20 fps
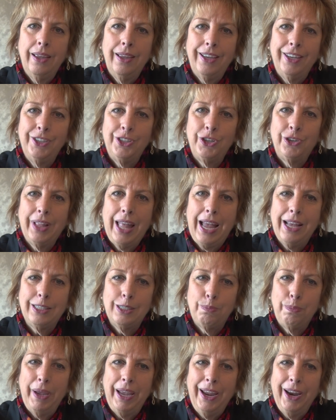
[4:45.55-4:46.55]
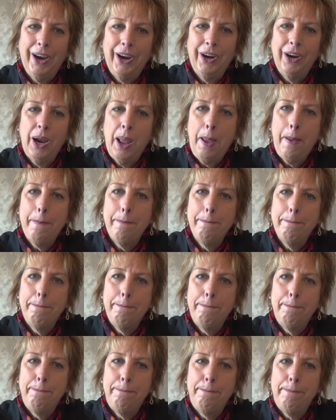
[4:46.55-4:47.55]
And your last pair,
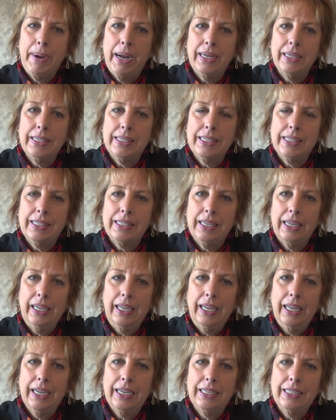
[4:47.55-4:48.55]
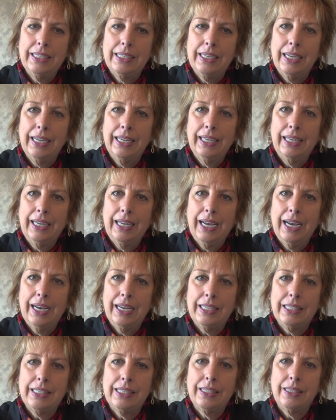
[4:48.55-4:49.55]
bus and
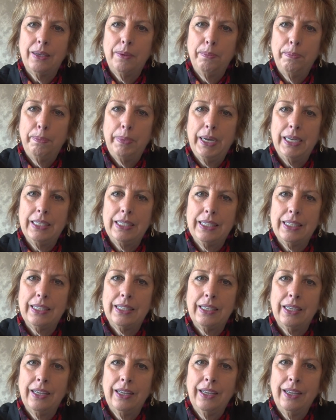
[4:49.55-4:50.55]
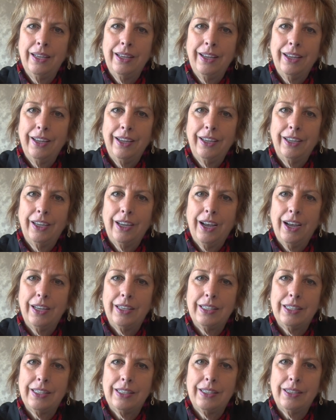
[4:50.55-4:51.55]
cuss. Bus,
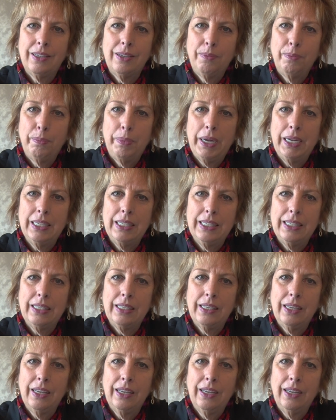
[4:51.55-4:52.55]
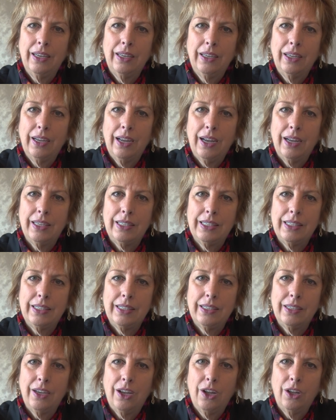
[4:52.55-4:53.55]
cuss. Bus, cuss.
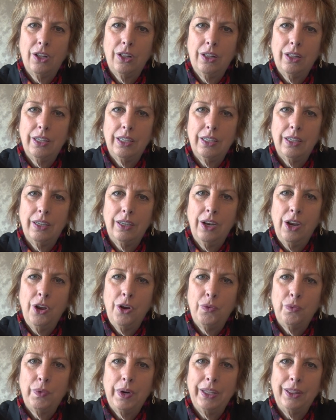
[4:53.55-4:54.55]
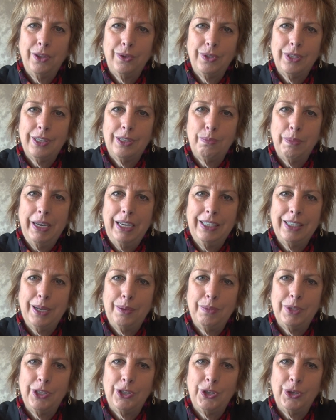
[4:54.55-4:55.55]
Toggle and write those as many
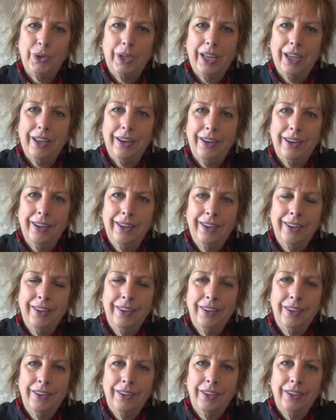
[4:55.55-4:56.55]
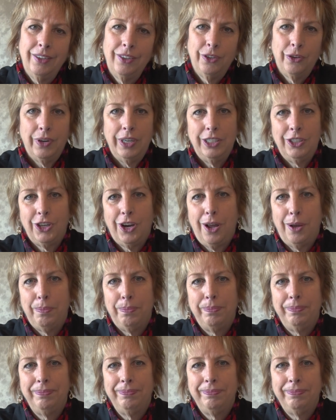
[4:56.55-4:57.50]
times as you can. Great job.